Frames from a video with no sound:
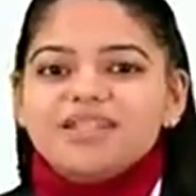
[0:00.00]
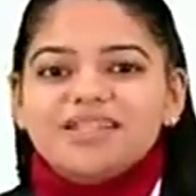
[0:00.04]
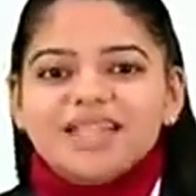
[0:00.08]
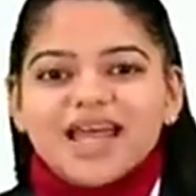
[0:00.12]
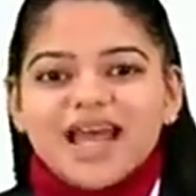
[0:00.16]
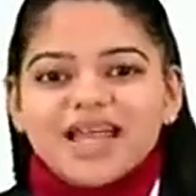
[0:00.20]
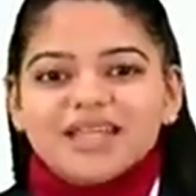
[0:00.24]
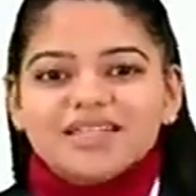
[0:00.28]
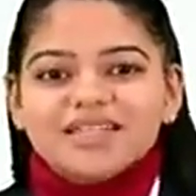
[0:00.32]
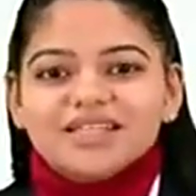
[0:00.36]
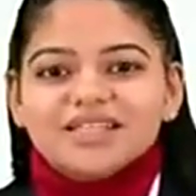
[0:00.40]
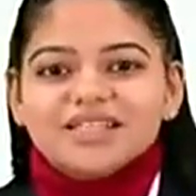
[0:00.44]

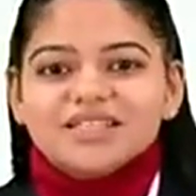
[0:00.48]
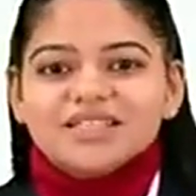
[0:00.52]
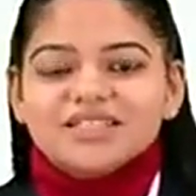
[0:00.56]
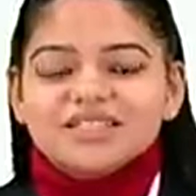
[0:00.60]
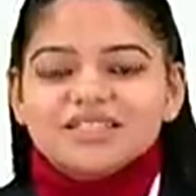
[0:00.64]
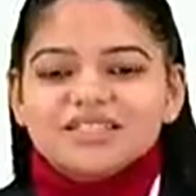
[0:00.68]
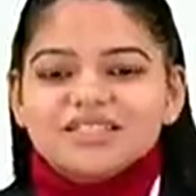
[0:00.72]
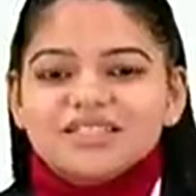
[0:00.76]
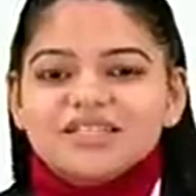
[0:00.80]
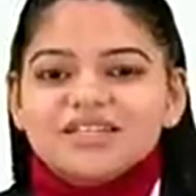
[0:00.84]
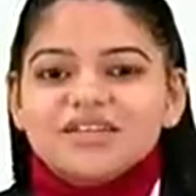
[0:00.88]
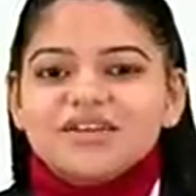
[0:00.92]
that
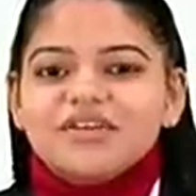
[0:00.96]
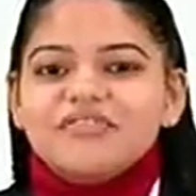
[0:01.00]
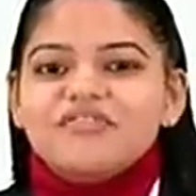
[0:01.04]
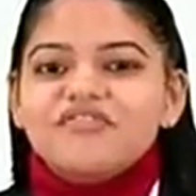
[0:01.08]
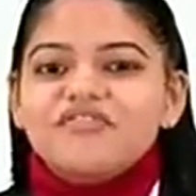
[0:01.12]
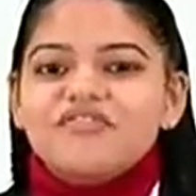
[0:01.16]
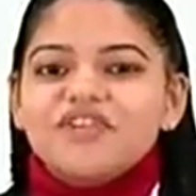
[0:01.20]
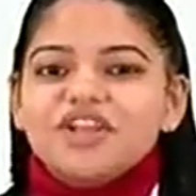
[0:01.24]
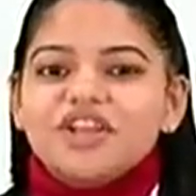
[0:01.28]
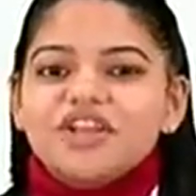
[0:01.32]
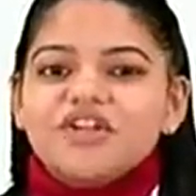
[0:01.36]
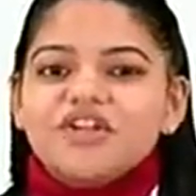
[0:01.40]
is
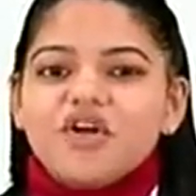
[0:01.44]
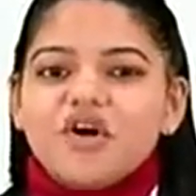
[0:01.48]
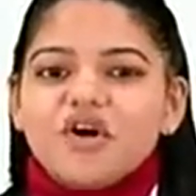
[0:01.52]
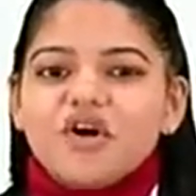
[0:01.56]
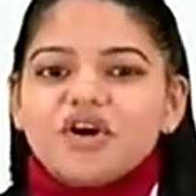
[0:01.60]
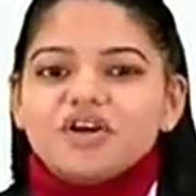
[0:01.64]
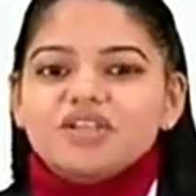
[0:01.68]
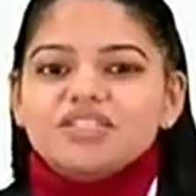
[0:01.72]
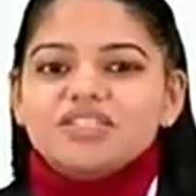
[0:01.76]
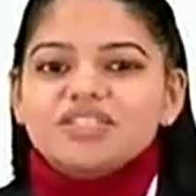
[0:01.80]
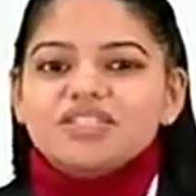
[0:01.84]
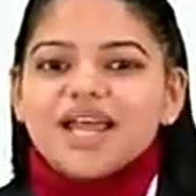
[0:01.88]

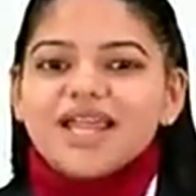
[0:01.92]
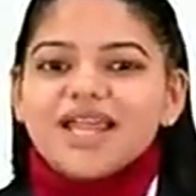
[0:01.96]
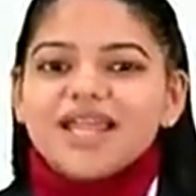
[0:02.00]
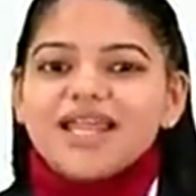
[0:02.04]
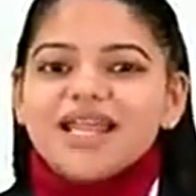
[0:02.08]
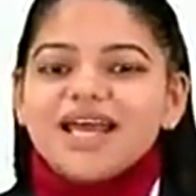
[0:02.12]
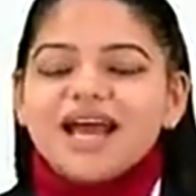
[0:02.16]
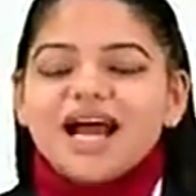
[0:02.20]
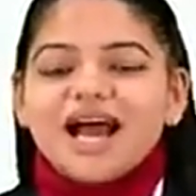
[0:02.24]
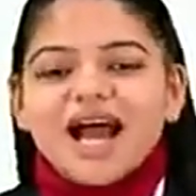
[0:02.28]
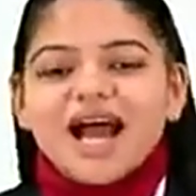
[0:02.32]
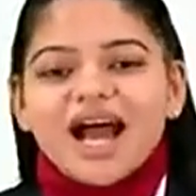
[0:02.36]

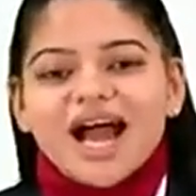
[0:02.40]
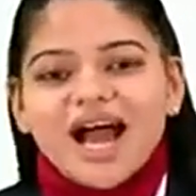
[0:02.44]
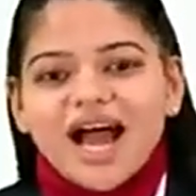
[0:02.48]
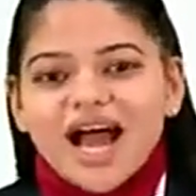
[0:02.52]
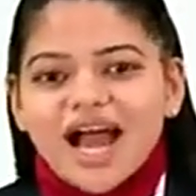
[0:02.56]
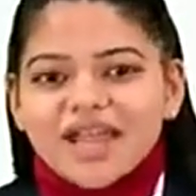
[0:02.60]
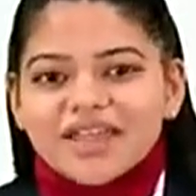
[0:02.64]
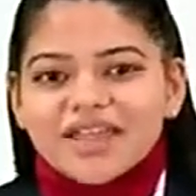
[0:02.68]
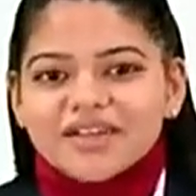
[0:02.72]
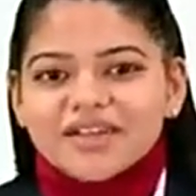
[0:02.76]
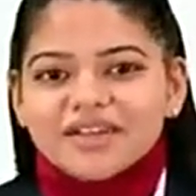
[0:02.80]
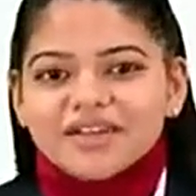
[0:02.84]
phenoxide
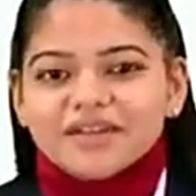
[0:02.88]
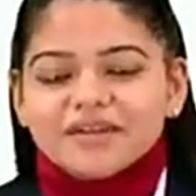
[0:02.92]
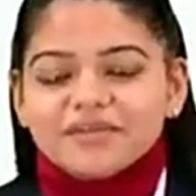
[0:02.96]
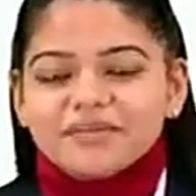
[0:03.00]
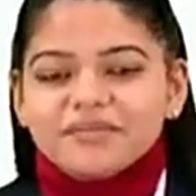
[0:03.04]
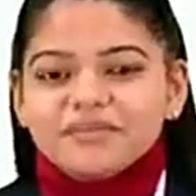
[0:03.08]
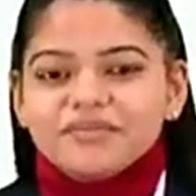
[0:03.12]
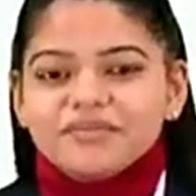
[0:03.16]
ion.